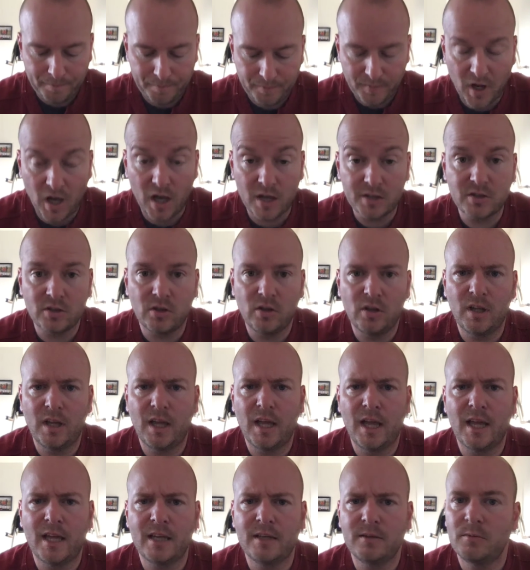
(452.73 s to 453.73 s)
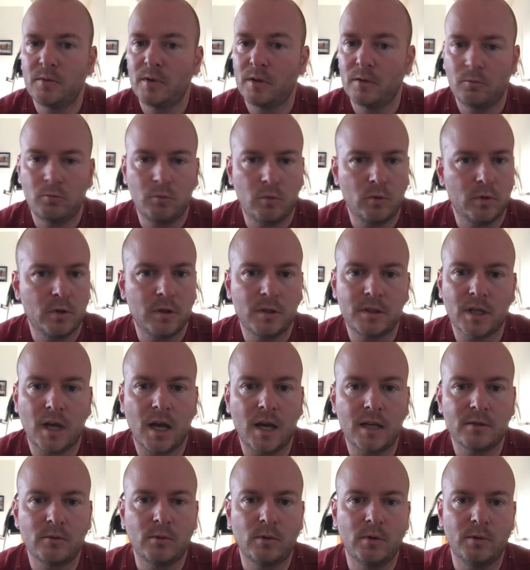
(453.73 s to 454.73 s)
Also,
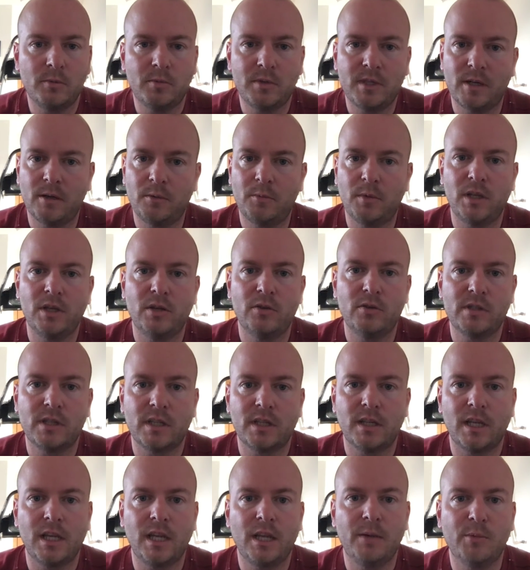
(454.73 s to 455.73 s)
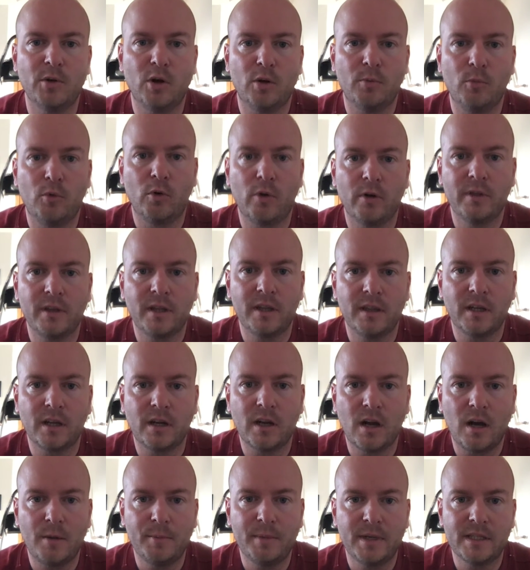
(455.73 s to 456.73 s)
we seem to be using the email more than the
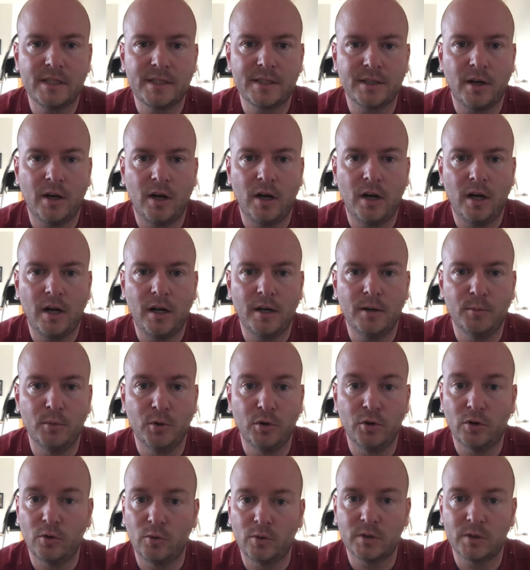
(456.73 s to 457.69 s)
comments on Moodle,